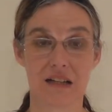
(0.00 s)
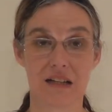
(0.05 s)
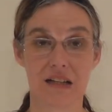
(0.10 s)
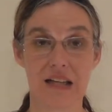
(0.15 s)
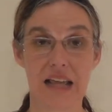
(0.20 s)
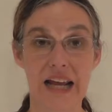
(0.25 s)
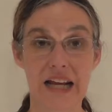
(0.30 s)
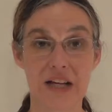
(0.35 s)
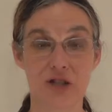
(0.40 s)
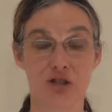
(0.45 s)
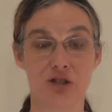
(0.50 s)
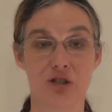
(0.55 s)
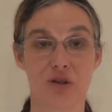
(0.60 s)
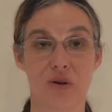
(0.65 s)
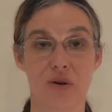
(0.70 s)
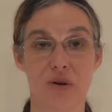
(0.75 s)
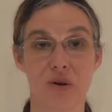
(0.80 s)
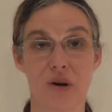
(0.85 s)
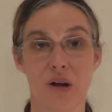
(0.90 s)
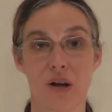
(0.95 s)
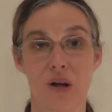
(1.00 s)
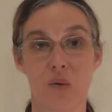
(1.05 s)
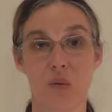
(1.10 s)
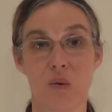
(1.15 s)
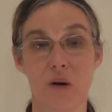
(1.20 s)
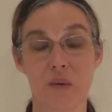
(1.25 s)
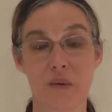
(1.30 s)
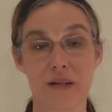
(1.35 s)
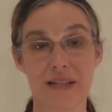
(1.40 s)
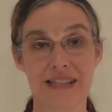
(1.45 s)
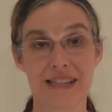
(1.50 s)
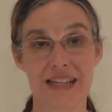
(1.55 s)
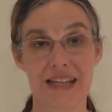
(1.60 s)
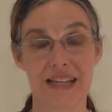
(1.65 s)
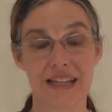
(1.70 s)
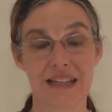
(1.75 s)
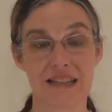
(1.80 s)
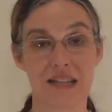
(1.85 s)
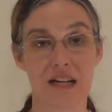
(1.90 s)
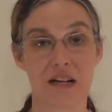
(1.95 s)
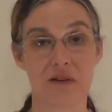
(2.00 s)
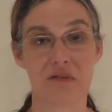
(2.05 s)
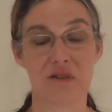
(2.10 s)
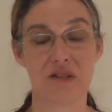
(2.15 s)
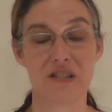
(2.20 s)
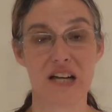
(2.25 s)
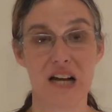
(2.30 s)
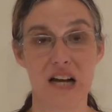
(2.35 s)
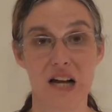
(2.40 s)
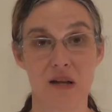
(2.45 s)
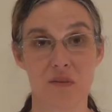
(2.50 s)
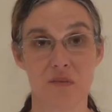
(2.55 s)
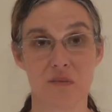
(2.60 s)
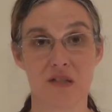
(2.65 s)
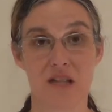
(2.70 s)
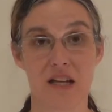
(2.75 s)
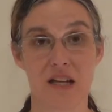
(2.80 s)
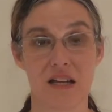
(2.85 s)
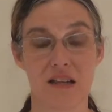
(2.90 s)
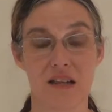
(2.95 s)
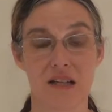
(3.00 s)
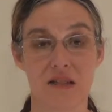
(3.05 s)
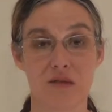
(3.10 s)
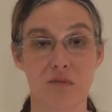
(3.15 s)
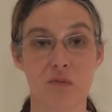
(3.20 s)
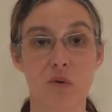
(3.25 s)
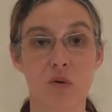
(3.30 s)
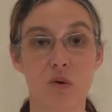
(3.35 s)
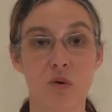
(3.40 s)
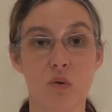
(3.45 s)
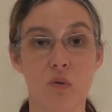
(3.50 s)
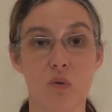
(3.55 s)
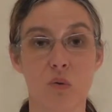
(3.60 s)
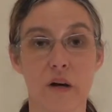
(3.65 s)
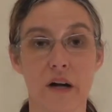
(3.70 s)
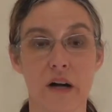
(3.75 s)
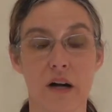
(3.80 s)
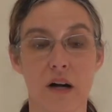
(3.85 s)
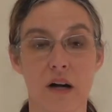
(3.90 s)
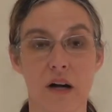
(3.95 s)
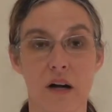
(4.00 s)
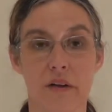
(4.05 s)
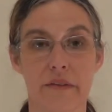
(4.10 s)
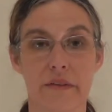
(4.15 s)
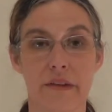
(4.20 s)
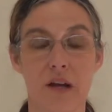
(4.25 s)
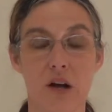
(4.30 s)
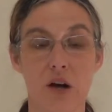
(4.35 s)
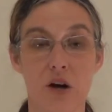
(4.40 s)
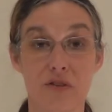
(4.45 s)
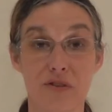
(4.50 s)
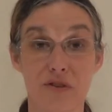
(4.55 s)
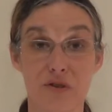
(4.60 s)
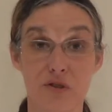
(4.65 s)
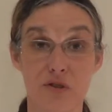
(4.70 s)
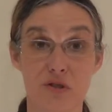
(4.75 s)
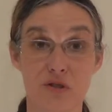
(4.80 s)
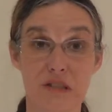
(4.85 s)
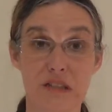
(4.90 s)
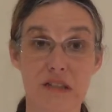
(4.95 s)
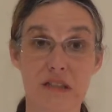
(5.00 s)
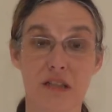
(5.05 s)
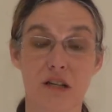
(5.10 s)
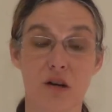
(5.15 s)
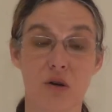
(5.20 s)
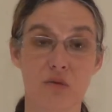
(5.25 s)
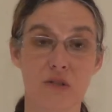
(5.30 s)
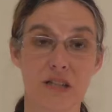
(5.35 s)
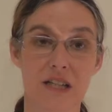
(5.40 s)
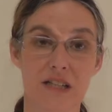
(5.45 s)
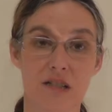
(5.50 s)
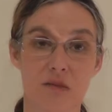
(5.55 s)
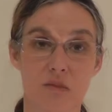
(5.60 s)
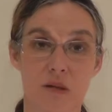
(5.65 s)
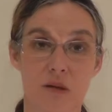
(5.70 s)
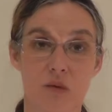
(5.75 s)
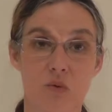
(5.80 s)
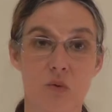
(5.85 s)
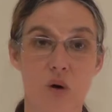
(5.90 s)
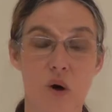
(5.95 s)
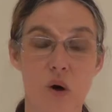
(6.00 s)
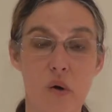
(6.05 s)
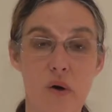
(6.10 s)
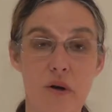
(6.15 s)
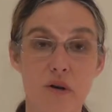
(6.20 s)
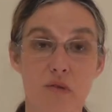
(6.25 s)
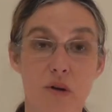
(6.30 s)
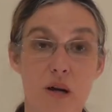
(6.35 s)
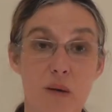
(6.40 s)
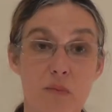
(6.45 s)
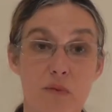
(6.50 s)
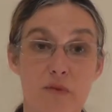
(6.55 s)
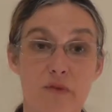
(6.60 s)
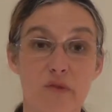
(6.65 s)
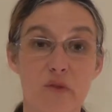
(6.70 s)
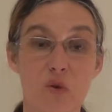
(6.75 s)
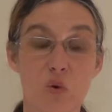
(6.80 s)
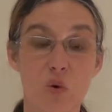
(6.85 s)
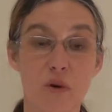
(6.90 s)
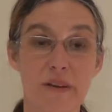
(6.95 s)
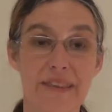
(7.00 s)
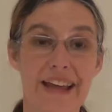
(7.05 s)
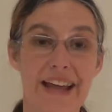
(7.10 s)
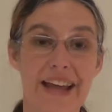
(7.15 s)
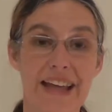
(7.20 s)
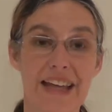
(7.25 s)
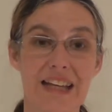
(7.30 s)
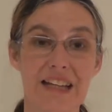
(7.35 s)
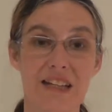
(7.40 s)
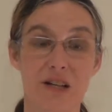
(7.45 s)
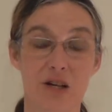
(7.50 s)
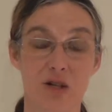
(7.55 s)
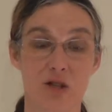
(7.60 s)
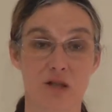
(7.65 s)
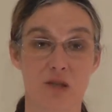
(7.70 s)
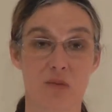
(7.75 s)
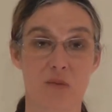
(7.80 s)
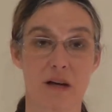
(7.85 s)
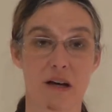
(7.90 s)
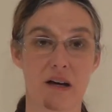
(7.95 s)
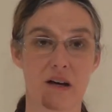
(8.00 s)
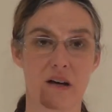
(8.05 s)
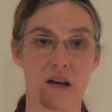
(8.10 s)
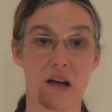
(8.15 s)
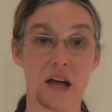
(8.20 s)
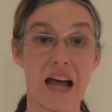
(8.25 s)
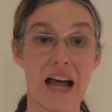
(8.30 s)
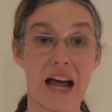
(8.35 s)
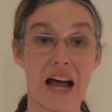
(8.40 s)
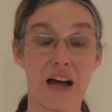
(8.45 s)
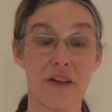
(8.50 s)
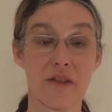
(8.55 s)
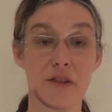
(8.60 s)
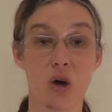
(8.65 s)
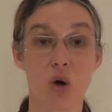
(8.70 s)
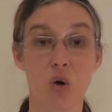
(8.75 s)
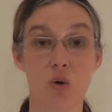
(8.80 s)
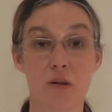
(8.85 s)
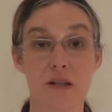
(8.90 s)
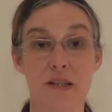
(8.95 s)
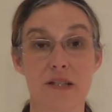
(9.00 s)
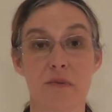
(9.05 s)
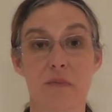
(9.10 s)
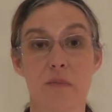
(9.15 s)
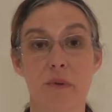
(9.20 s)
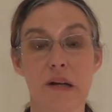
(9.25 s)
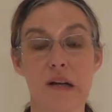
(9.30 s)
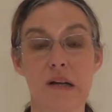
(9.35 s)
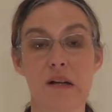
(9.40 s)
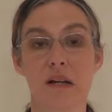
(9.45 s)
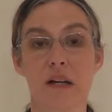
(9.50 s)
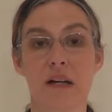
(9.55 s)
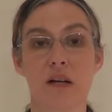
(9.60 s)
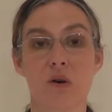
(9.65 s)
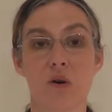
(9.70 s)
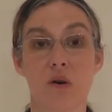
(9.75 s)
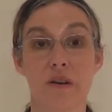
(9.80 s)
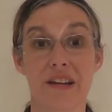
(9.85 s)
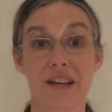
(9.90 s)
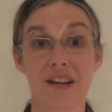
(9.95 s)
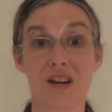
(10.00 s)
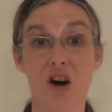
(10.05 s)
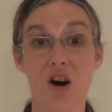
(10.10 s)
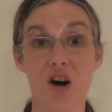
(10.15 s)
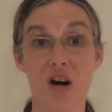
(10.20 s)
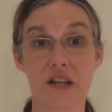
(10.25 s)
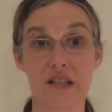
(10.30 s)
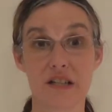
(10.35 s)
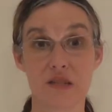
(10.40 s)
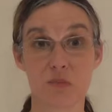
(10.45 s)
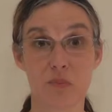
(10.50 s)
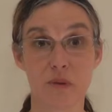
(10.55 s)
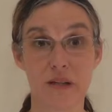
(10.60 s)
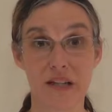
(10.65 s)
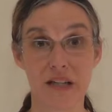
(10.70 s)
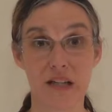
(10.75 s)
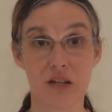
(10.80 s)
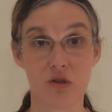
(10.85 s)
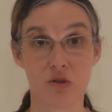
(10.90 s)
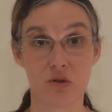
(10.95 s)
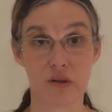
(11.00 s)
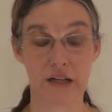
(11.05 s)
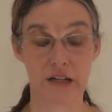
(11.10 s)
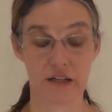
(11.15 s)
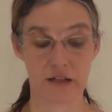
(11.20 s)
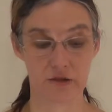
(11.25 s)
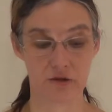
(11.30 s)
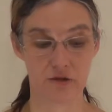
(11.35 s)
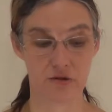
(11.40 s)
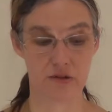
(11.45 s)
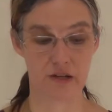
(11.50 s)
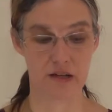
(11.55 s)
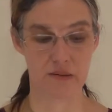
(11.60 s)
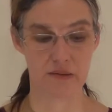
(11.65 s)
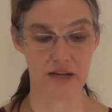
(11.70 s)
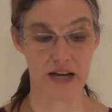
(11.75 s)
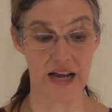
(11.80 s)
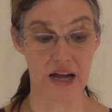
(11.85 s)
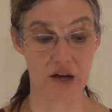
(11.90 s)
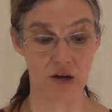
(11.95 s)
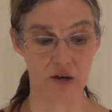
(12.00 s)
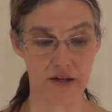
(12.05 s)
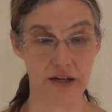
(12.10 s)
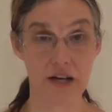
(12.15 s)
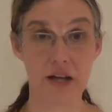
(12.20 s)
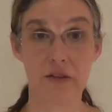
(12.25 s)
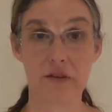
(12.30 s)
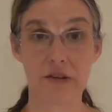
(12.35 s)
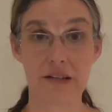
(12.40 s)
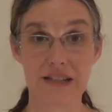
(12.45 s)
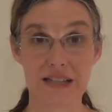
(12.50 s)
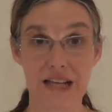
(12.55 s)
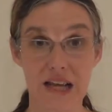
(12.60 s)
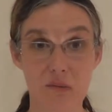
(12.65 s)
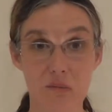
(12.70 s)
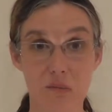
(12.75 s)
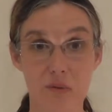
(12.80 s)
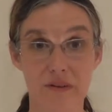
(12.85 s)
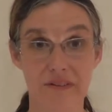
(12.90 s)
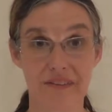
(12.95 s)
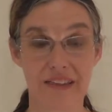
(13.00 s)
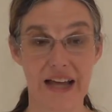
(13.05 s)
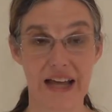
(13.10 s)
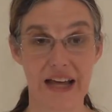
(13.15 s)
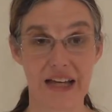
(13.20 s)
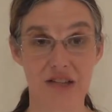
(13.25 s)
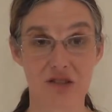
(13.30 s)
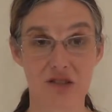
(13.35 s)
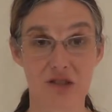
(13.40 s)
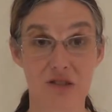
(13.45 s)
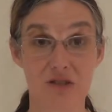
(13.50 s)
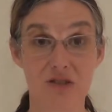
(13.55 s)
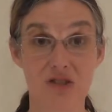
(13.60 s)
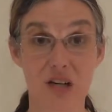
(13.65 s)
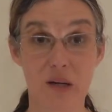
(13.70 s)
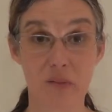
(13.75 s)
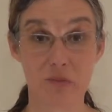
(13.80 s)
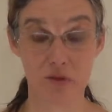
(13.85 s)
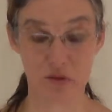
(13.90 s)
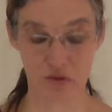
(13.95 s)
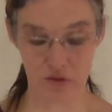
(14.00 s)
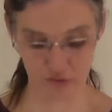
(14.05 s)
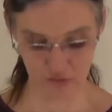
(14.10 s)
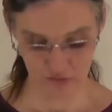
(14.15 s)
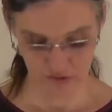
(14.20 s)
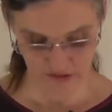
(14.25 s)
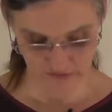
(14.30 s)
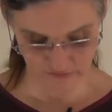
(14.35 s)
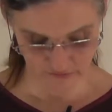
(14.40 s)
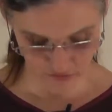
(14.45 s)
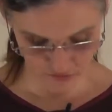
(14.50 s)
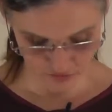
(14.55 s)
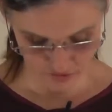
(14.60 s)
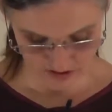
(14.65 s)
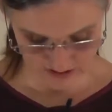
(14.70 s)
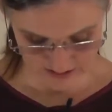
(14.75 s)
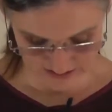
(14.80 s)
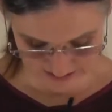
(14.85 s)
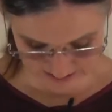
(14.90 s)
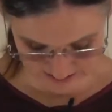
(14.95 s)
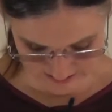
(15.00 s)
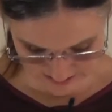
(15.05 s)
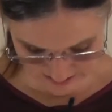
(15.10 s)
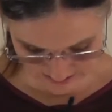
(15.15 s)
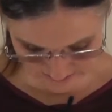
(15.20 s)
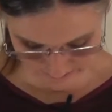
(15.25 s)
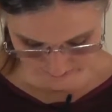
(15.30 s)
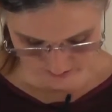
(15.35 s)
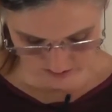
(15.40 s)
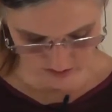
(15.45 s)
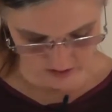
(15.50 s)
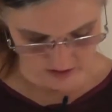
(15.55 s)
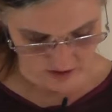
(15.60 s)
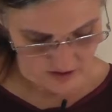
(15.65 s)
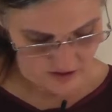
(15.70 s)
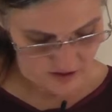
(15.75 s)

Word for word: lecture where we see several times in this book where the author uses an Old Testament quote, and right before that, he talks about how the Holy Spirit or that God is speaking directly to them now. Another example of that is in chapter 3, verse 7,